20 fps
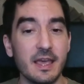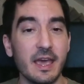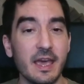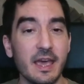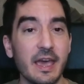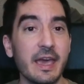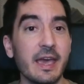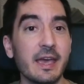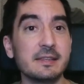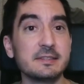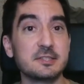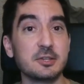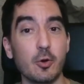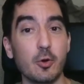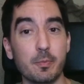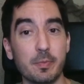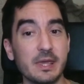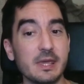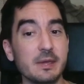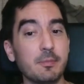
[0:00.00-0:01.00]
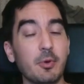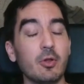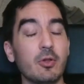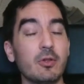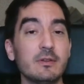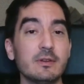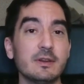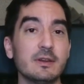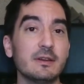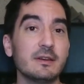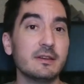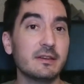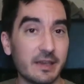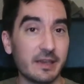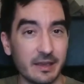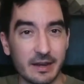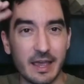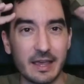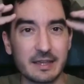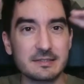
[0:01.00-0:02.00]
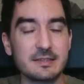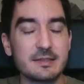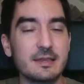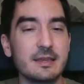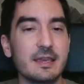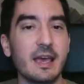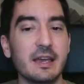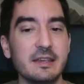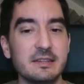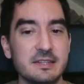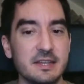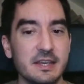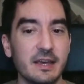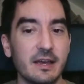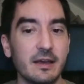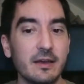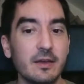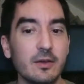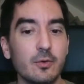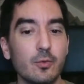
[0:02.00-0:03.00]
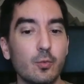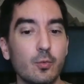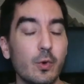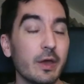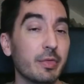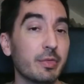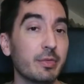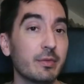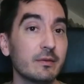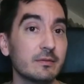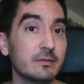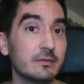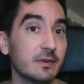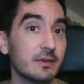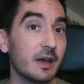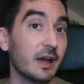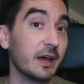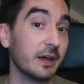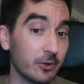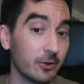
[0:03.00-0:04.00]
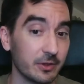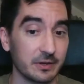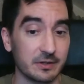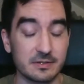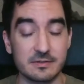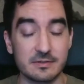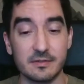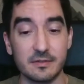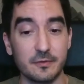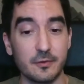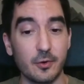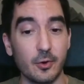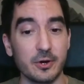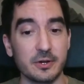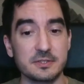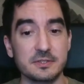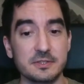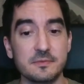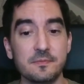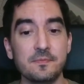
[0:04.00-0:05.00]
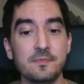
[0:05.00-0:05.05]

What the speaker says: And so people connect the idea with Ireland, of course.